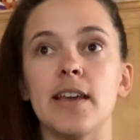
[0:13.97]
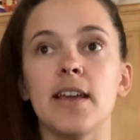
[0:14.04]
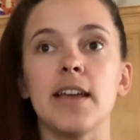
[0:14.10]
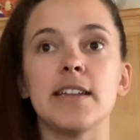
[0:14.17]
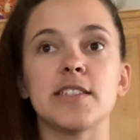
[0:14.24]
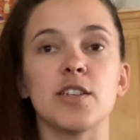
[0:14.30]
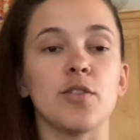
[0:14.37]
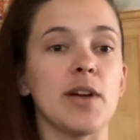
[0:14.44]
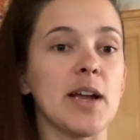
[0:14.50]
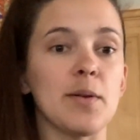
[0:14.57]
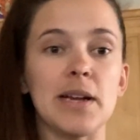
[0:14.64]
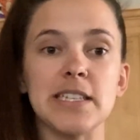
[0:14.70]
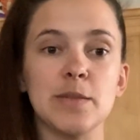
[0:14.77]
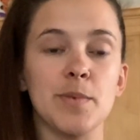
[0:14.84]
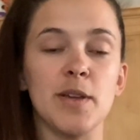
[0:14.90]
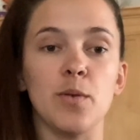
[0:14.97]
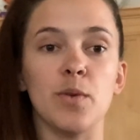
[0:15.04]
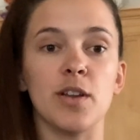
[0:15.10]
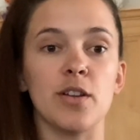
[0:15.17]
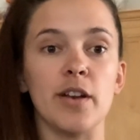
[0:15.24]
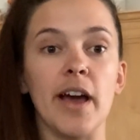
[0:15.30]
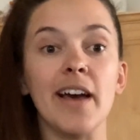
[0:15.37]
It's a great recipe when
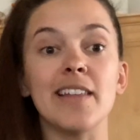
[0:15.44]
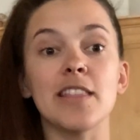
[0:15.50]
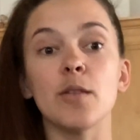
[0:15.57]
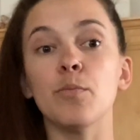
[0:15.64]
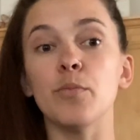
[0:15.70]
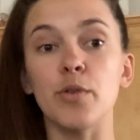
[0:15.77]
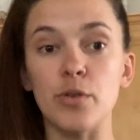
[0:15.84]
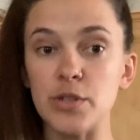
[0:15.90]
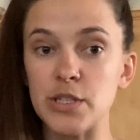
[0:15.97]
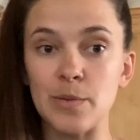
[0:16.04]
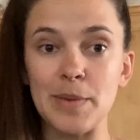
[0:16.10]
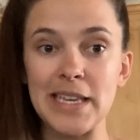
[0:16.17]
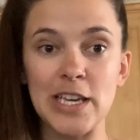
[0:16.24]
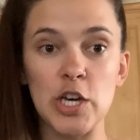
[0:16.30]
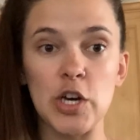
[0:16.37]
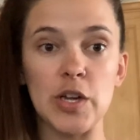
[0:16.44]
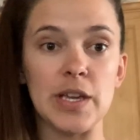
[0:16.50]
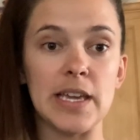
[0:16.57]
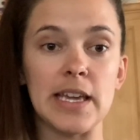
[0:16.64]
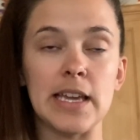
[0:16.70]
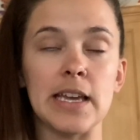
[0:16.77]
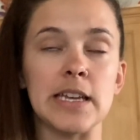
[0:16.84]
you're not in the mood to be
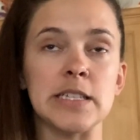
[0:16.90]
cooking,